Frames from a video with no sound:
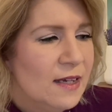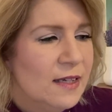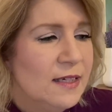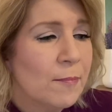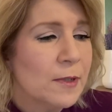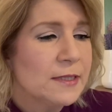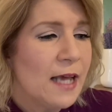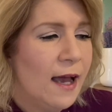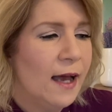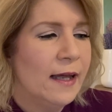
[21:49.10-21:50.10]
number
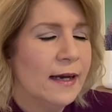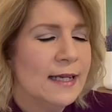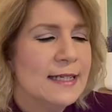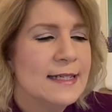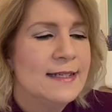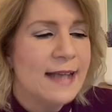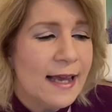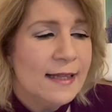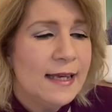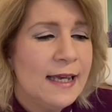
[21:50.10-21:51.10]
10,
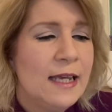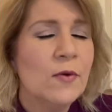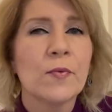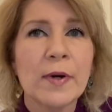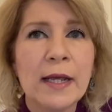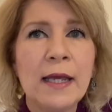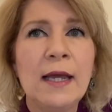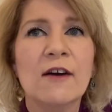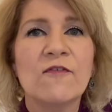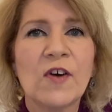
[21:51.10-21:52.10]
daily
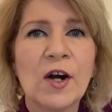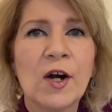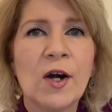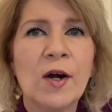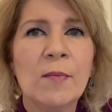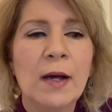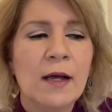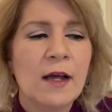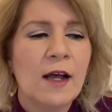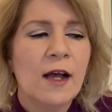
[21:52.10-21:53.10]
reaffirm
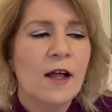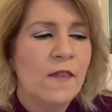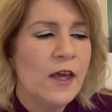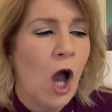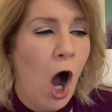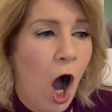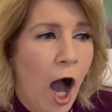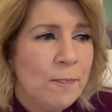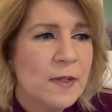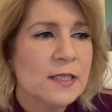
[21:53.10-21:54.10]
the
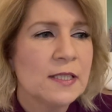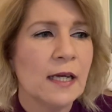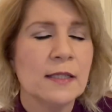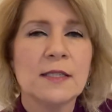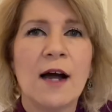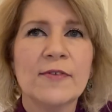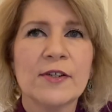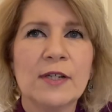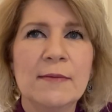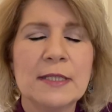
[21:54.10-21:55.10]
opposite of
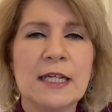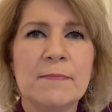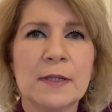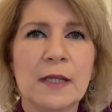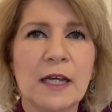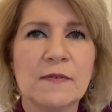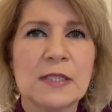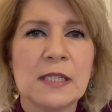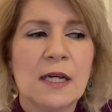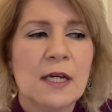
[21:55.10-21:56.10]
your limited
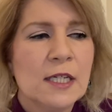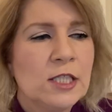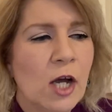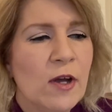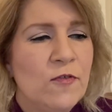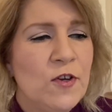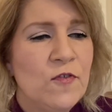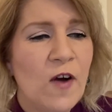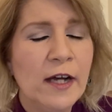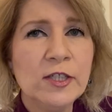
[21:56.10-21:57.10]
beliefs. So if you
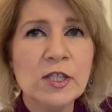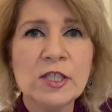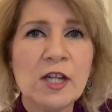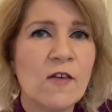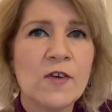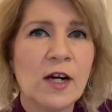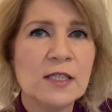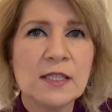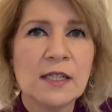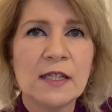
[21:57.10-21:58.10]
find yourself
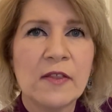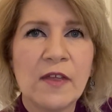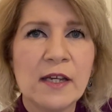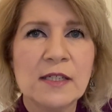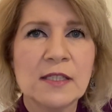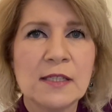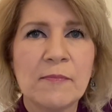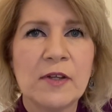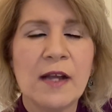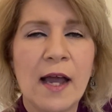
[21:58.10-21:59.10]
constantly thinking
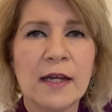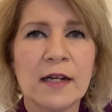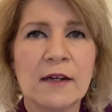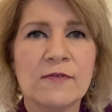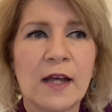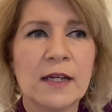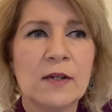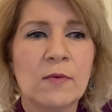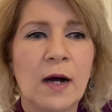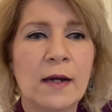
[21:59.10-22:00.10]
something negative,
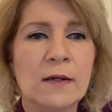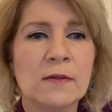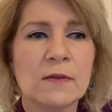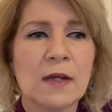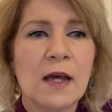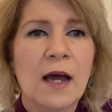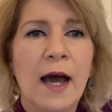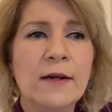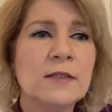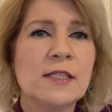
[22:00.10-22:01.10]
like, well,
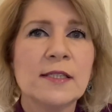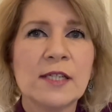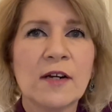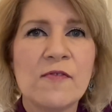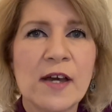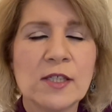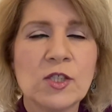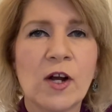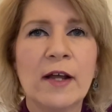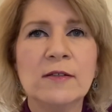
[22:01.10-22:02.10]
I don't deserve
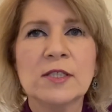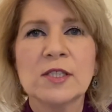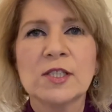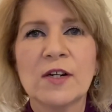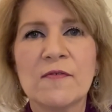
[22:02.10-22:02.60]
this, or I don't deserve